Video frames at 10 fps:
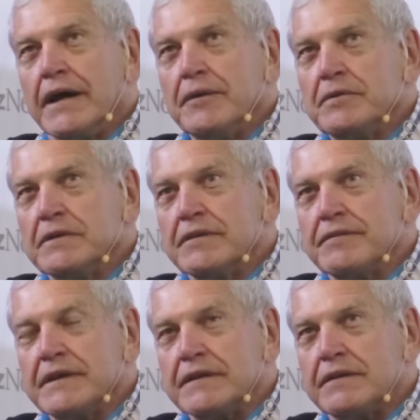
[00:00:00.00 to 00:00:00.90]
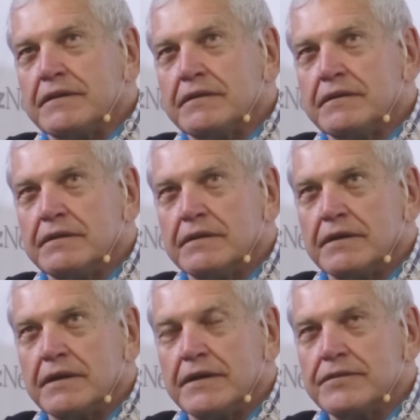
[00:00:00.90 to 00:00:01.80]
I believe that
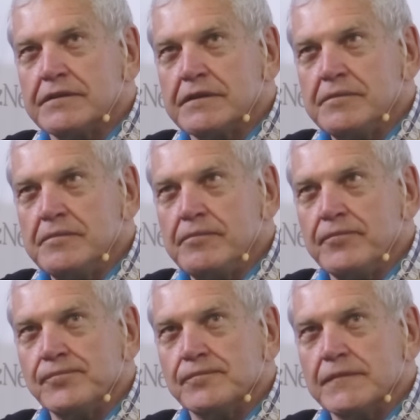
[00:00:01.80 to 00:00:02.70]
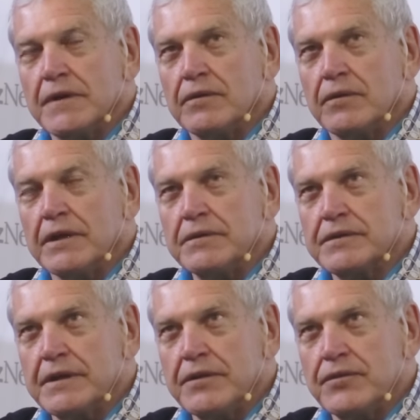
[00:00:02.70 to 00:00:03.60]
Eskom, although
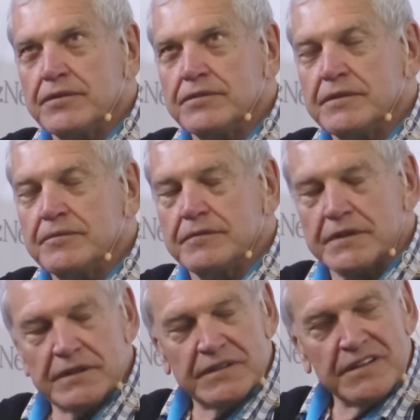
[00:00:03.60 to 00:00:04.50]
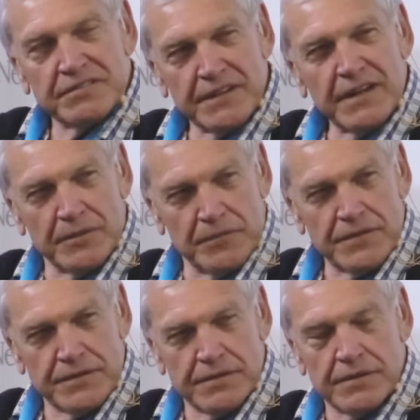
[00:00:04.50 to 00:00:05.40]
it's going through some very tough
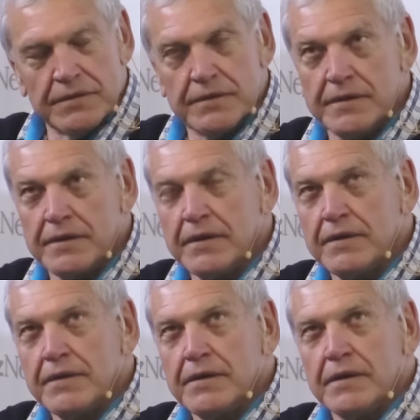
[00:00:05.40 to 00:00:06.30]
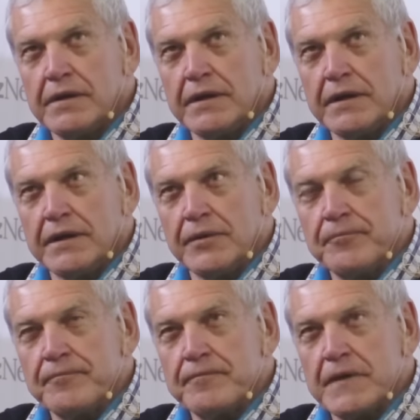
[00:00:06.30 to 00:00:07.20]
times,
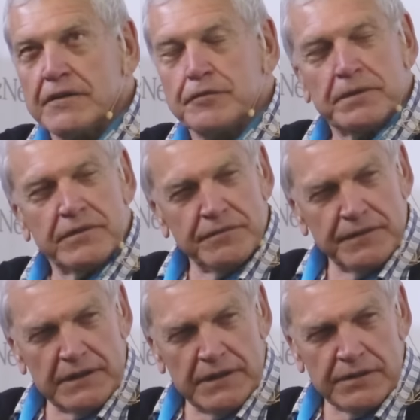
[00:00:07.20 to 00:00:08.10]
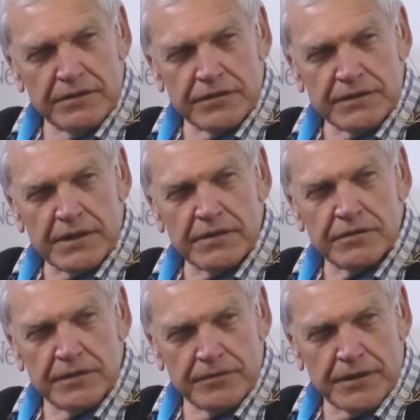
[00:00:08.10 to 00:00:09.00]
um, and specifically in
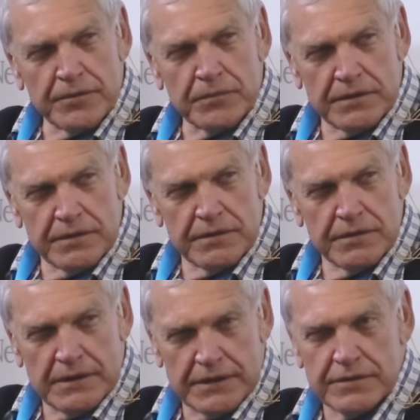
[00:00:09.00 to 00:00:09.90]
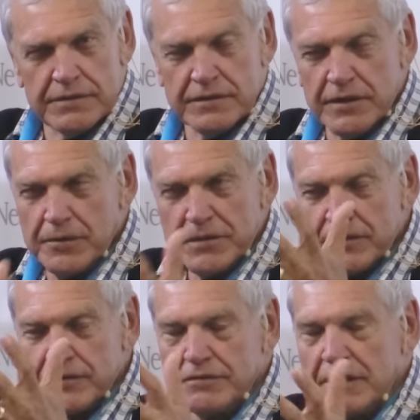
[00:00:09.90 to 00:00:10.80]
generation environment, that, you know,
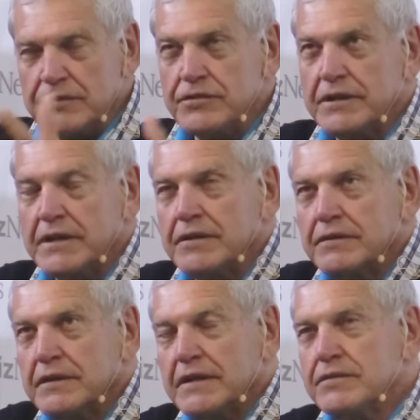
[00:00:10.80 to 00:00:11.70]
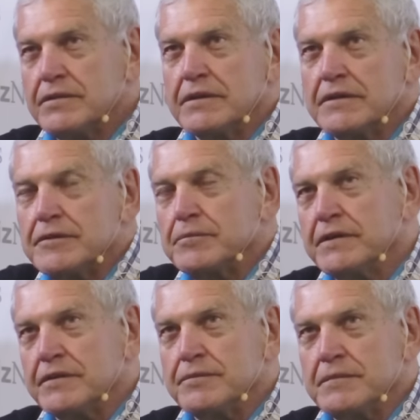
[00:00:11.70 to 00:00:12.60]
because of load shedding, that's on
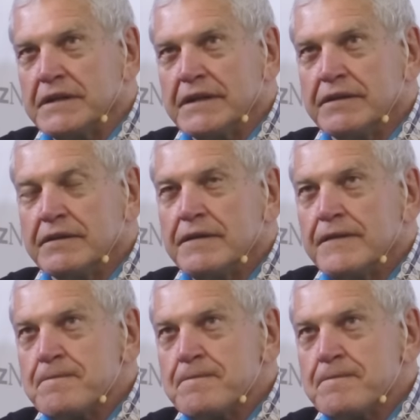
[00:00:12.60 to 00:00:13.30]
everybody's mind.